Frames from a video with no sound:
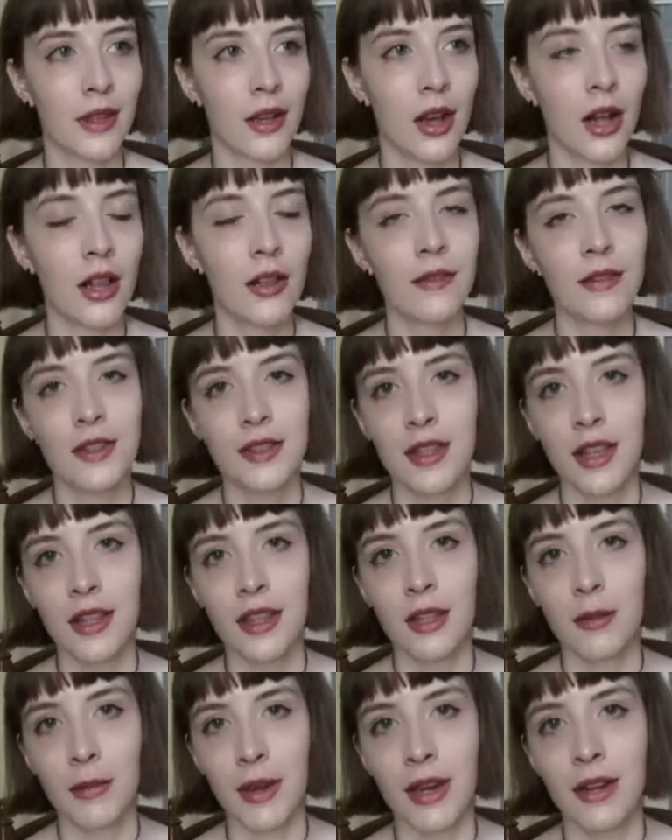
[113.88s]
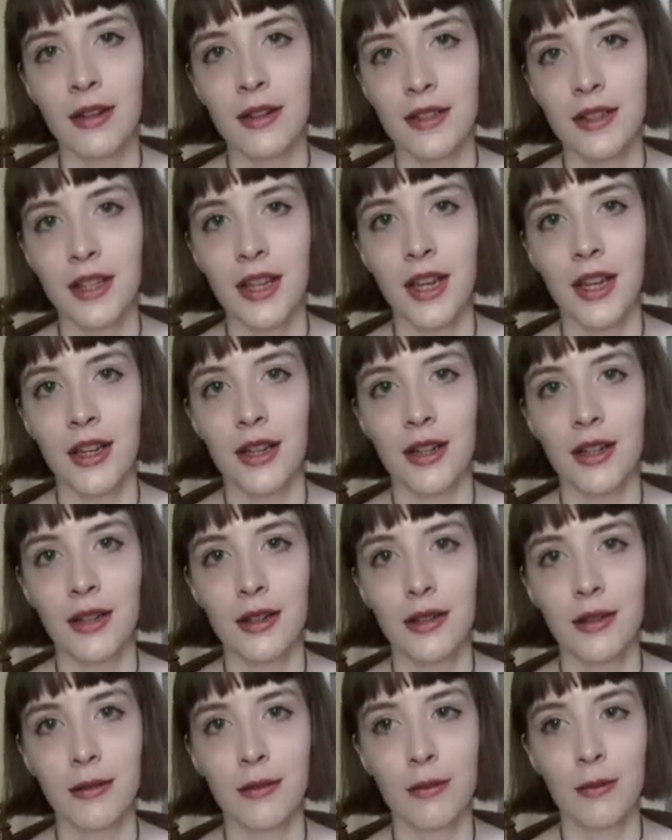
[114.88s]
All of a sudden, the parents
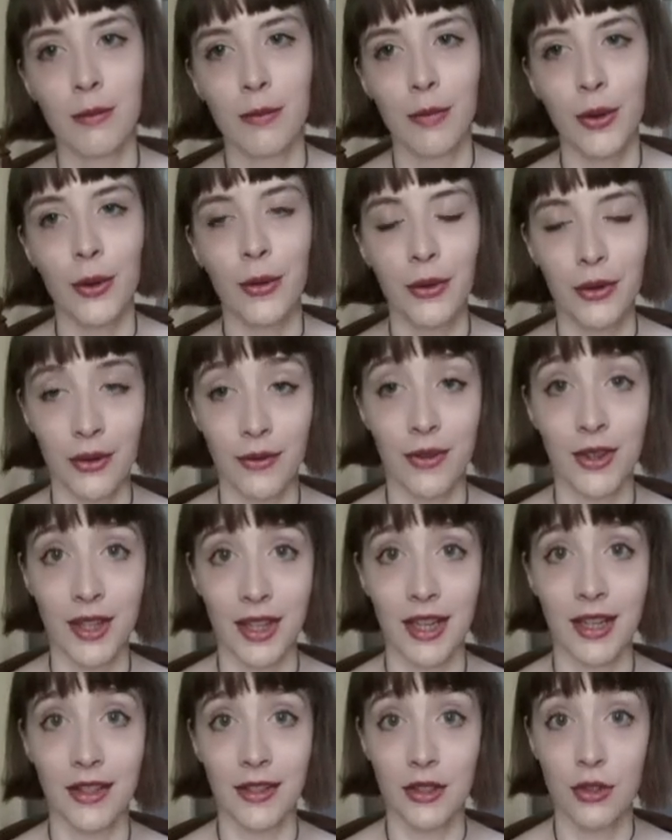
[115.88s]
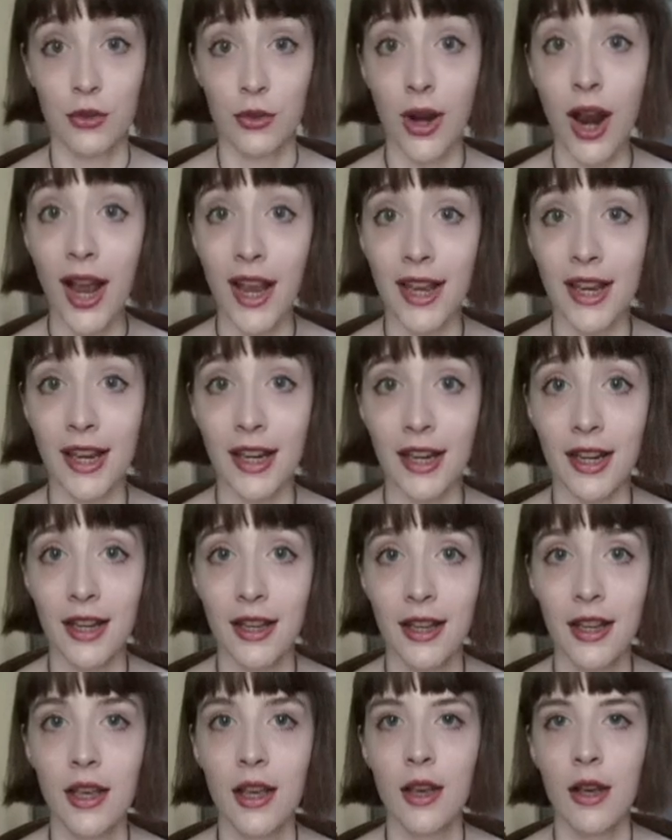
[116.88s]
hear both of the kids crying
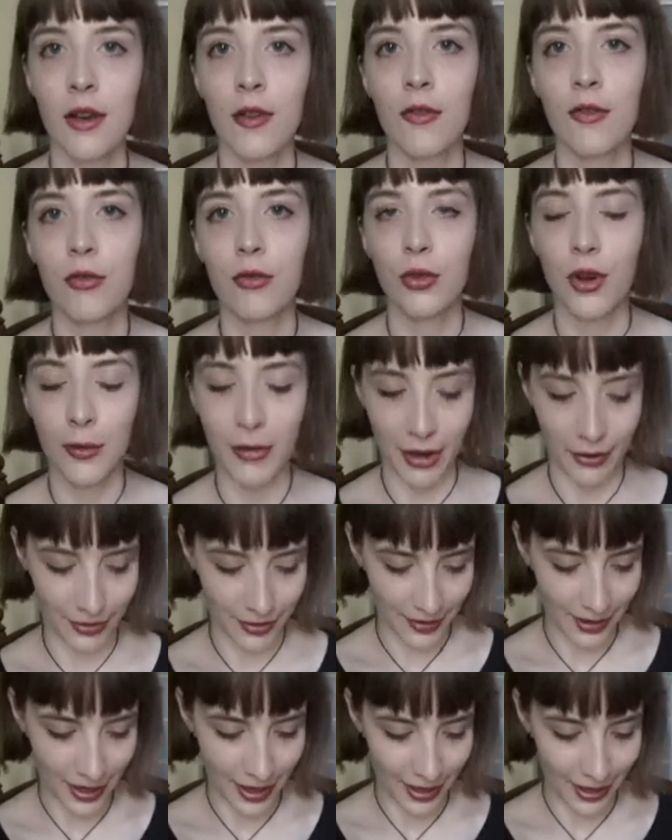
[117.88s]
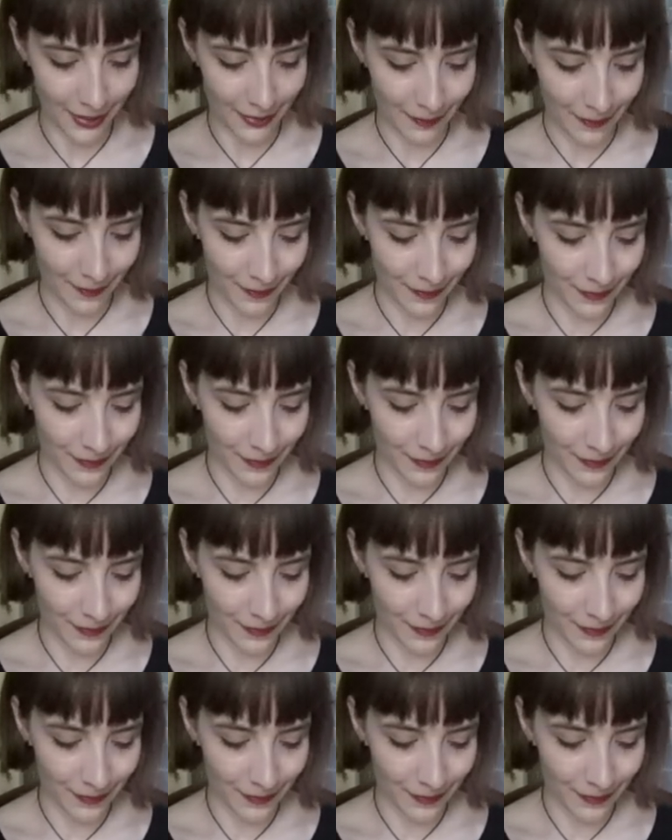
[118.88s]
from outside.